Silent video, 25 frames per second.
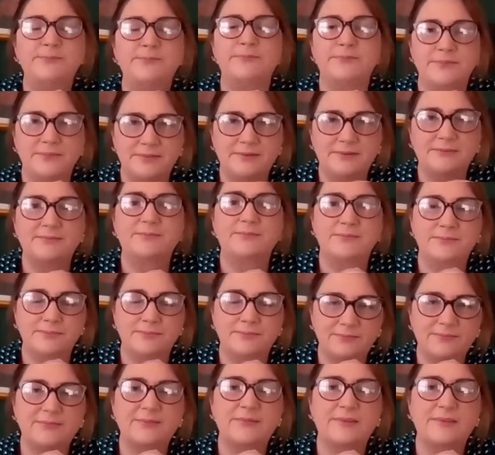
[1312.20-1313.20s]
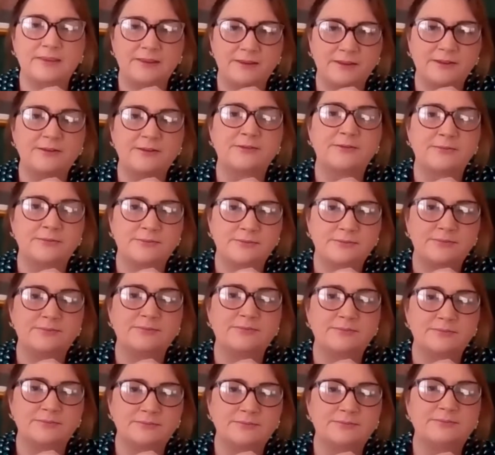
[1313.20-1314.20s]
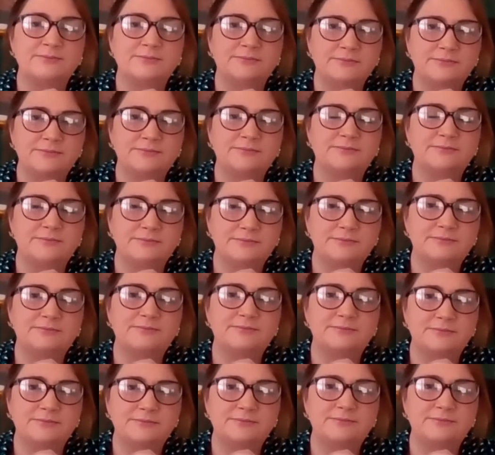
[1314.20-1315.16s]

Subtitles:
I think there's been more progress on the policing issue from